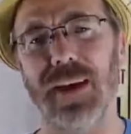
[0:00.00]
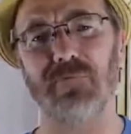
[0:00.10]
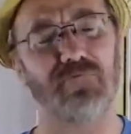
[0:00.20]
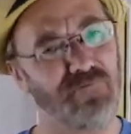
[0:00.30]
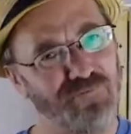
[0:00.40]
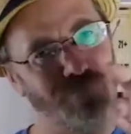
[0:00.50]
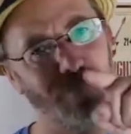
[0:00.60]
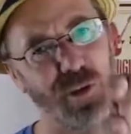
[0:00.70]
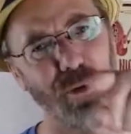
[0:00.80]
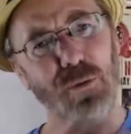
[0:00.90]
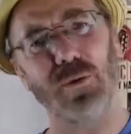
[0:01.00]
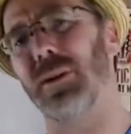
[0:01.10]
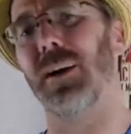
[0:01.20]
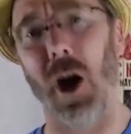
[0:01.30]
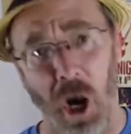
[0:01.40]
that
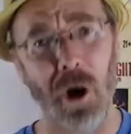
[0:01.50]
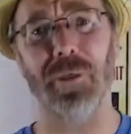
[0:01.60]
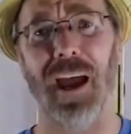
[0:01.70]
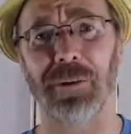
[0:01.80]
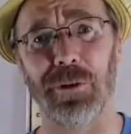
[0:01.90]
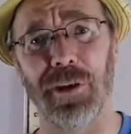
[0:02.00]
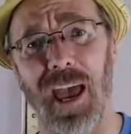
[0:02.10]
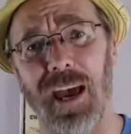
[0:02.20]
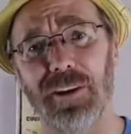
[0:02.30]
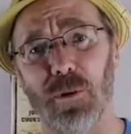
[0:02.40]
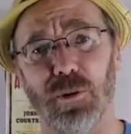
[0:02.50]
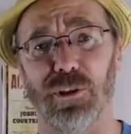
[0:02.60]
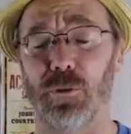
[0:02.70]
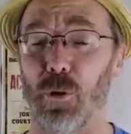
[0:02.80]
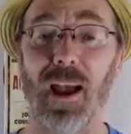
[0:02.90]
you are that good at
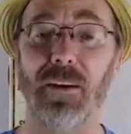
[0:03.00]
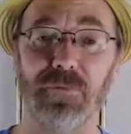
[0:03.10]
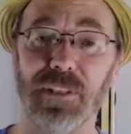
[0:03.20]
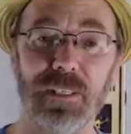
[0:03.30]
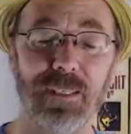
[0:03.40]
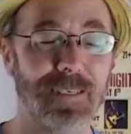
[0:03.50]
your craft.